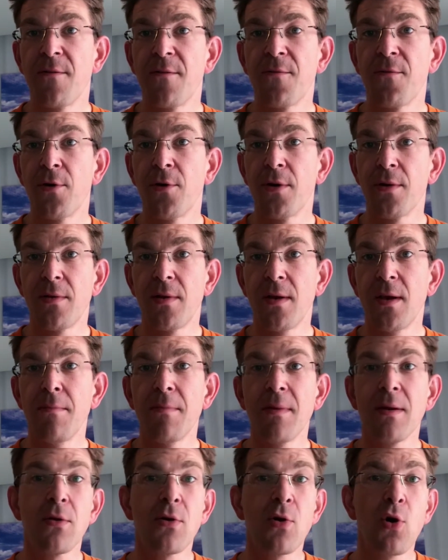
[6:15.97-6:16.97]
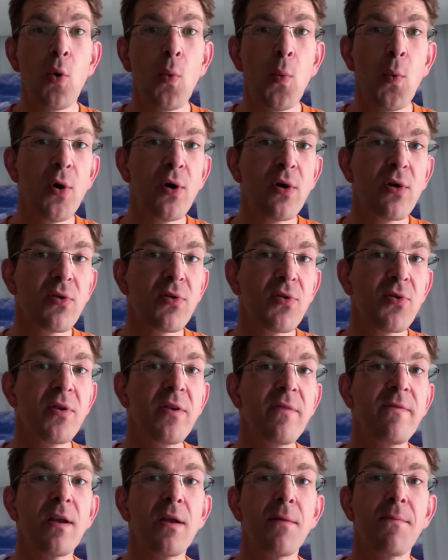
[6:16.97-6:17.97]
for your team and co-workers to
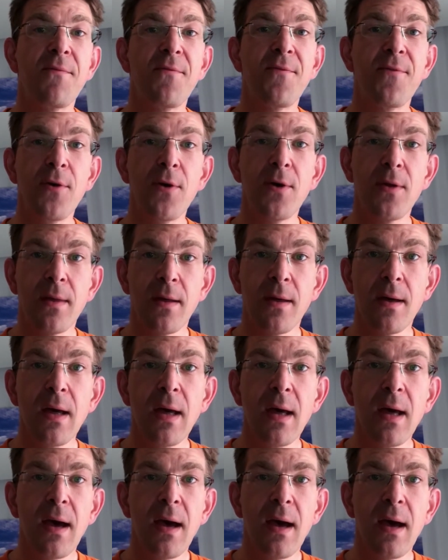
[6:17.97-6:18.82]
develop further